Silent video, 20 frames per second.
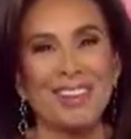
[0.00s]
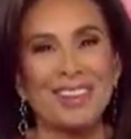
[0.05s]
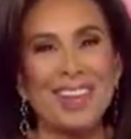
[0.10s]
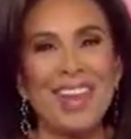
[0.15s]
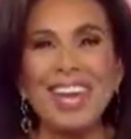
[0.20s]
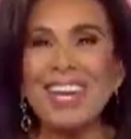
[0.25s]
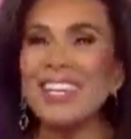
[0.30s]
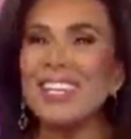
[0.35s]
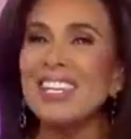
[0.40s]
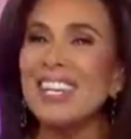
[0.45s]

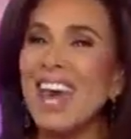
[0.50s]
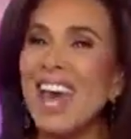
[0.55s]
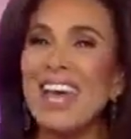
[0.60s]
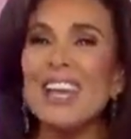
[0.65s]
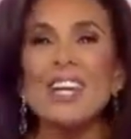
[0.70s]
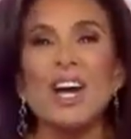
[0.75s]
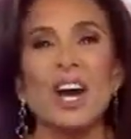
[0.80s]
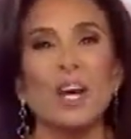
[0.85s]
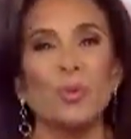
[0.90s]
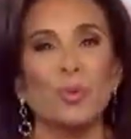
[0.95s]
They
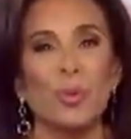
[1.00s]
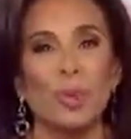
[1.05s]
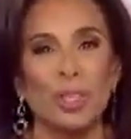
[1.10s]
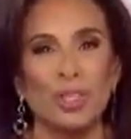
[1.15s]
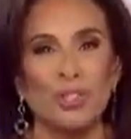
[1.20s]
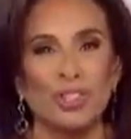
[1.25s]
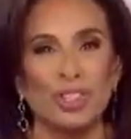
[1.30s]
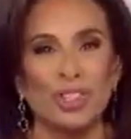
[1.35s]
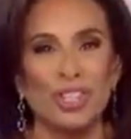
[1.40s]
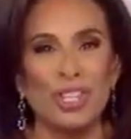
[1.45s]
cannot
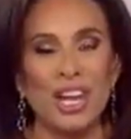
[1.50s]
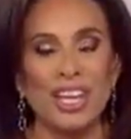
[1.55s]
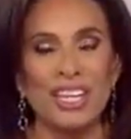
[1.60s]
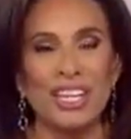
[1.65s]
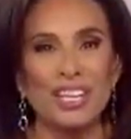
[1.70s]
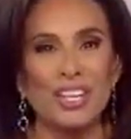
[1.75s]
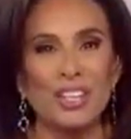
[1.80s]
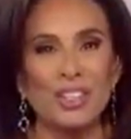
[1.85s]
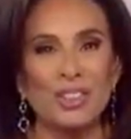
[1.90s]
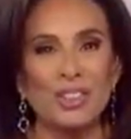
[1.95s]
risk
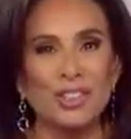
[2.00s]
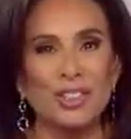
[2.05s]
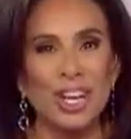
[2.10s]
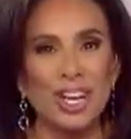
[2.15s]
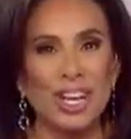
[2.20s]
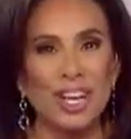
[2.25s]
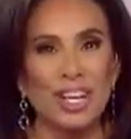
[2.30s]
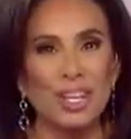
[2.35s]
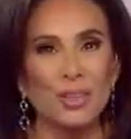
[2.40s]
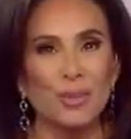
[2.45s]
taking a
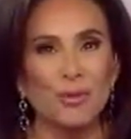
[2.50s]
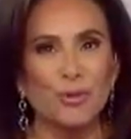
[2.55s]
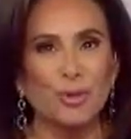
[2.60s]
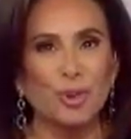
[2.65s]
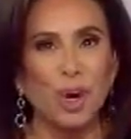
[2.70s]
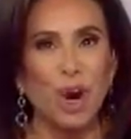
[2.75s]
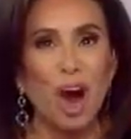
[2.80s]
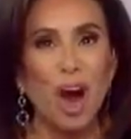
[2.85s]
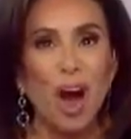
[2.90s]
stand for